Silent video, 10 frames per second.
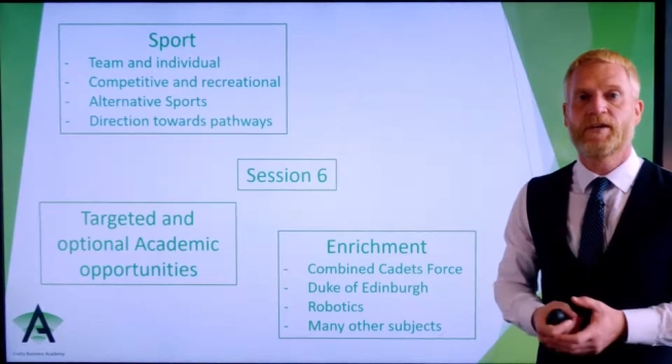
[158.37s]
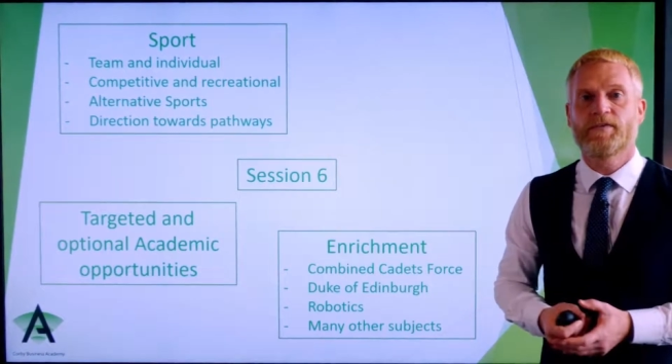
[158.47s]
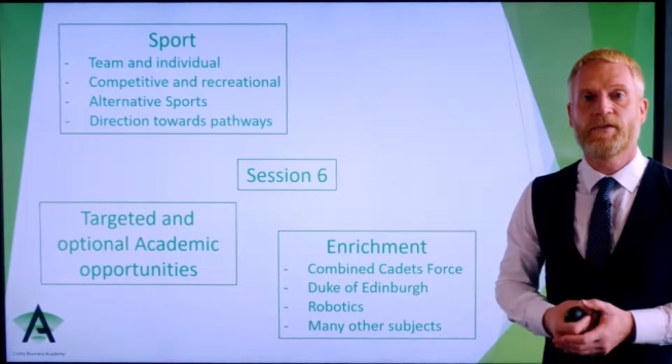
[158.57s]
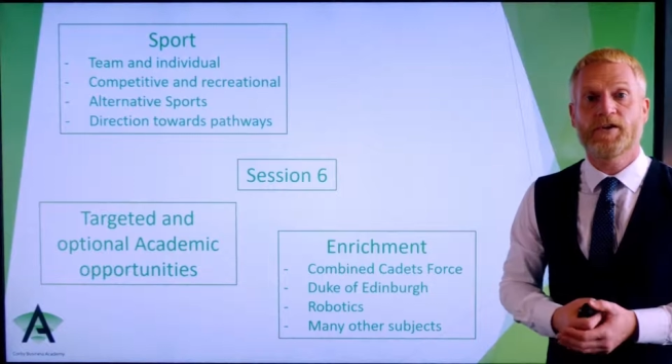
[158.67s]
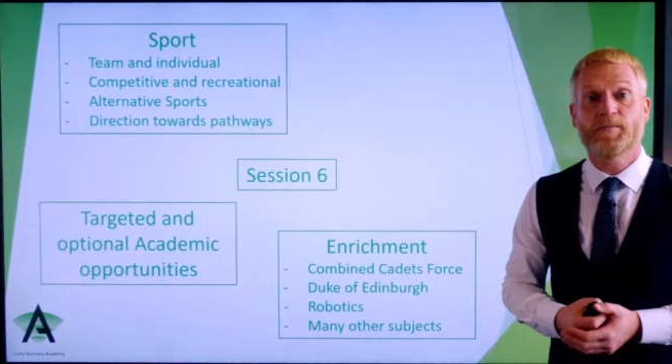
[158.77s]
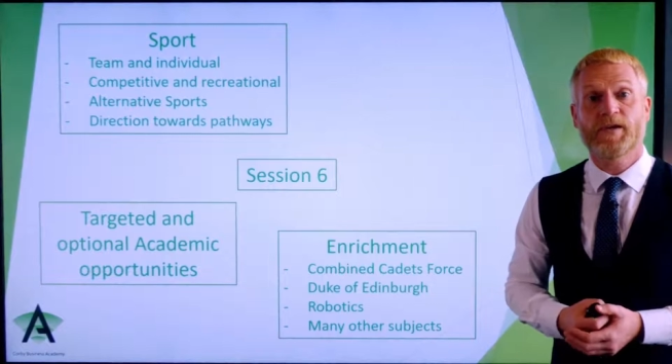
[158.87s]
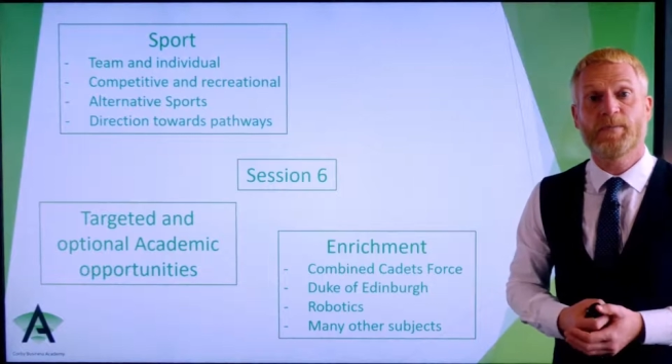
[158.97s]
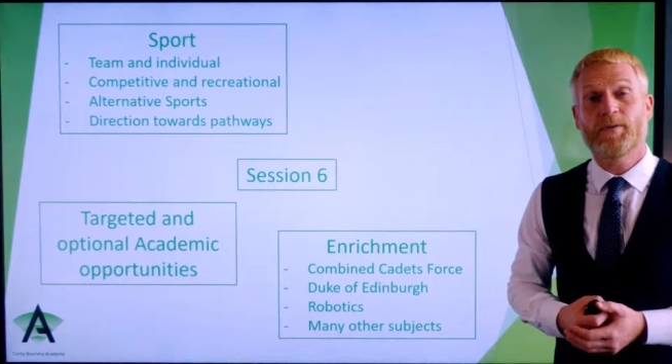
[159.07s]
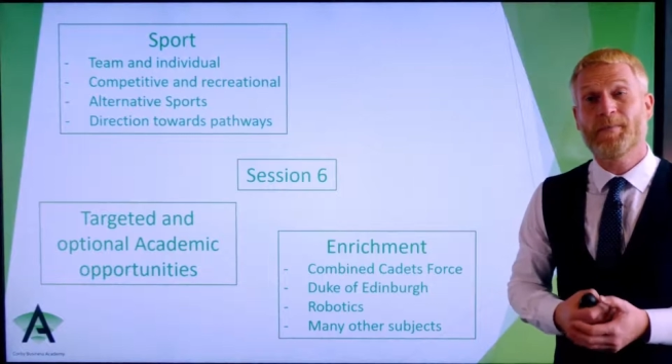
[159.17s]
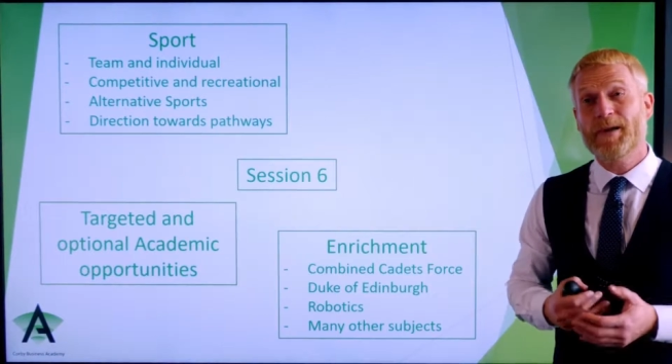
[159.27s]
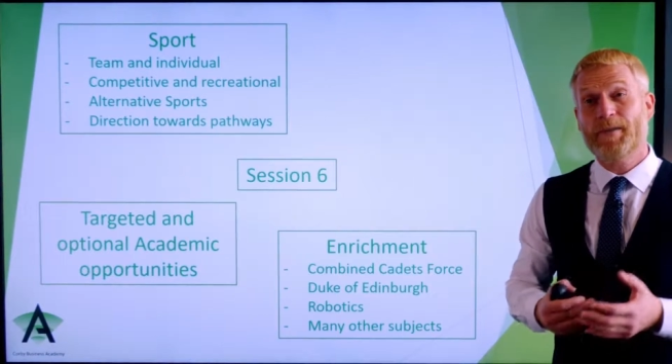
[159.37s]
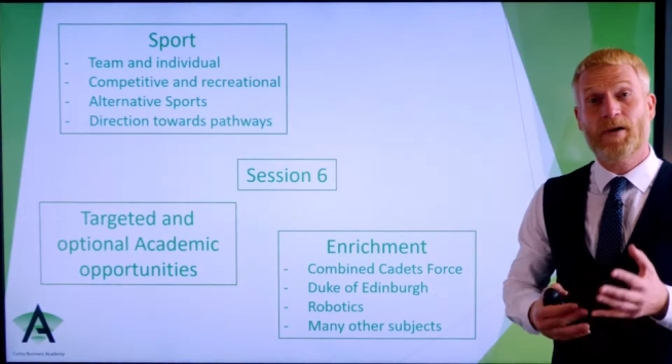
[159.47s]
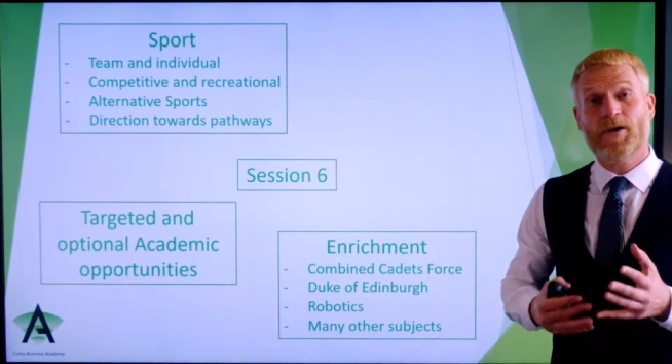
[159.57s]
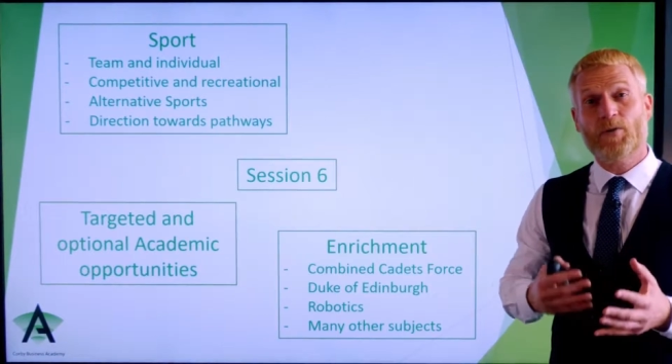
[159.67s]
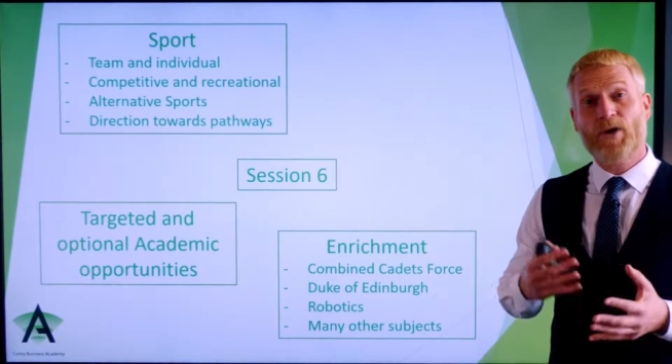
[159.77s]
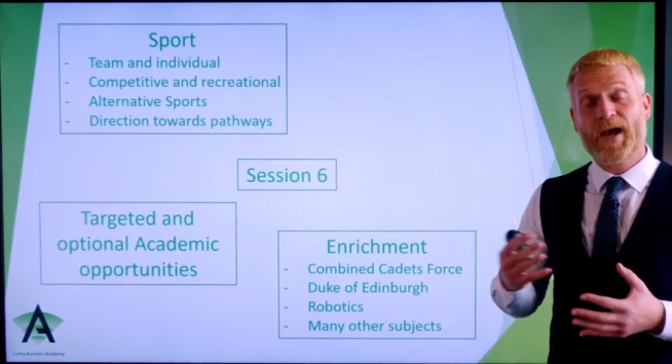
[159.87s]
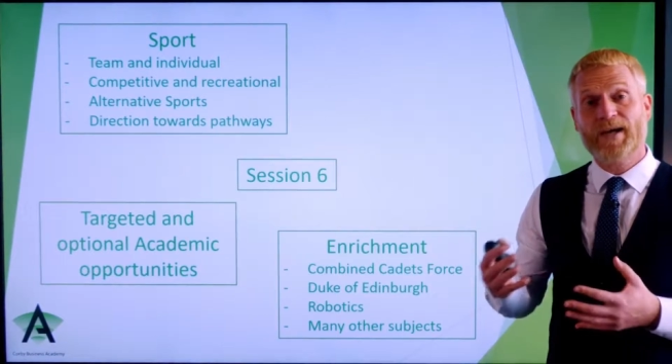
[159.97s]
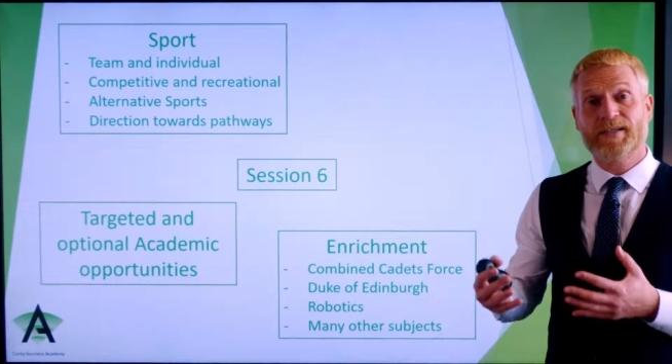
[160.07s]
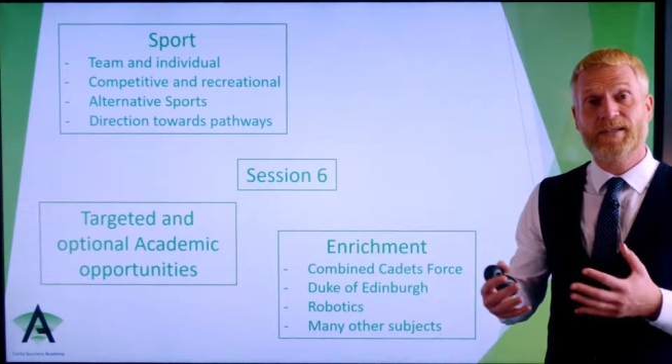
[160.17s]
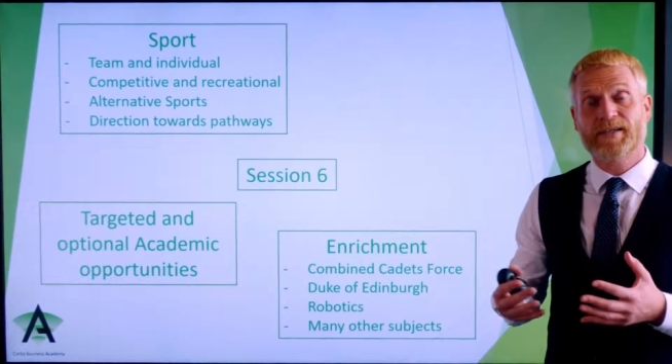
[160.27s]
for those people who maybe aren't quite
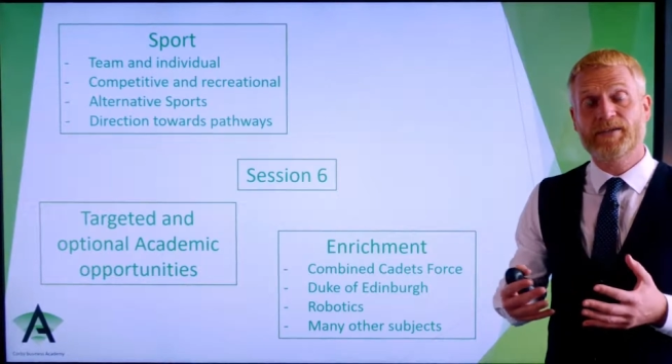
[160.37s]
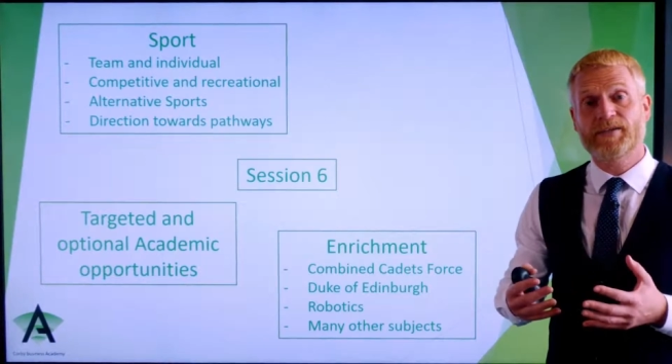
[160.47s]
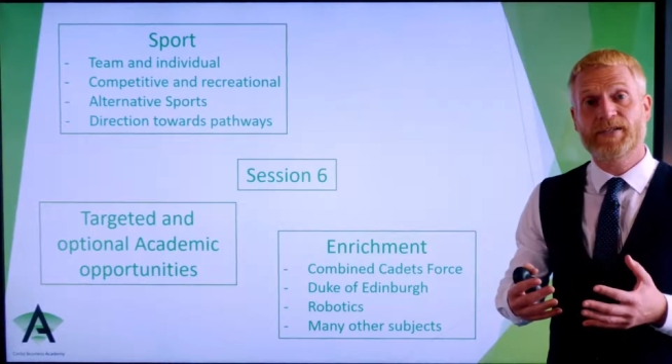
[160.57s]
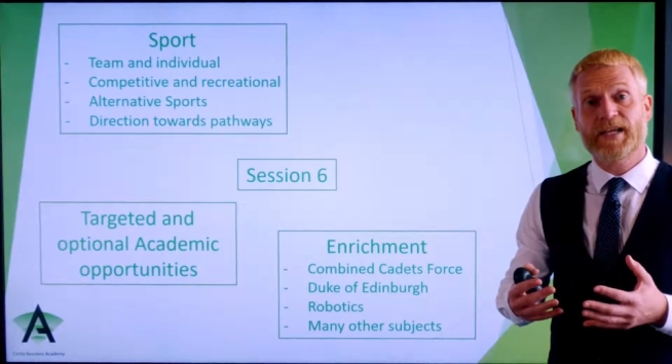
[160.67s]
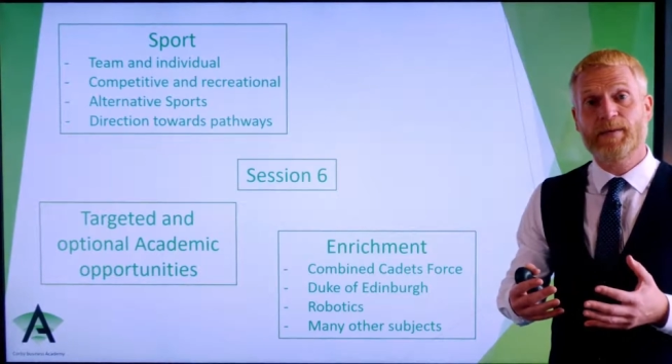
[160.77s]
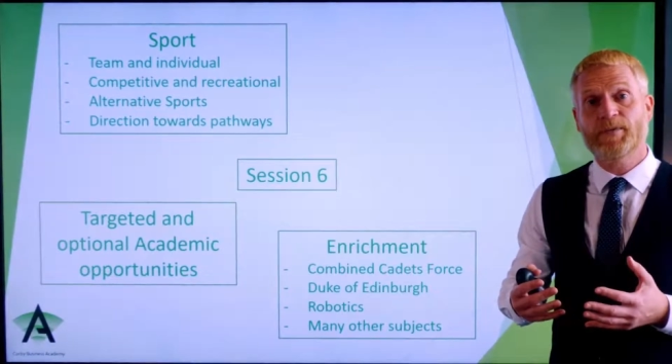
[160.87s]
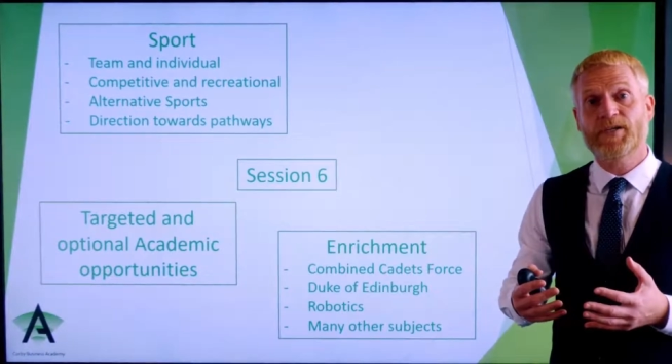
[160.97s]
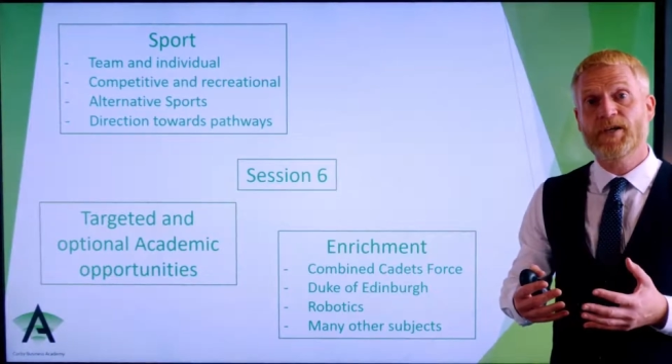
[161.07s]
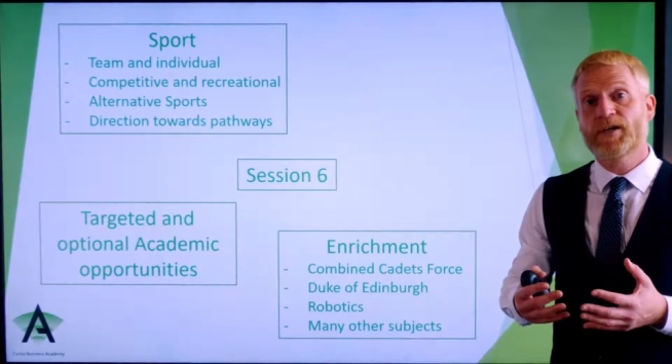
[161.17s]
accessing teams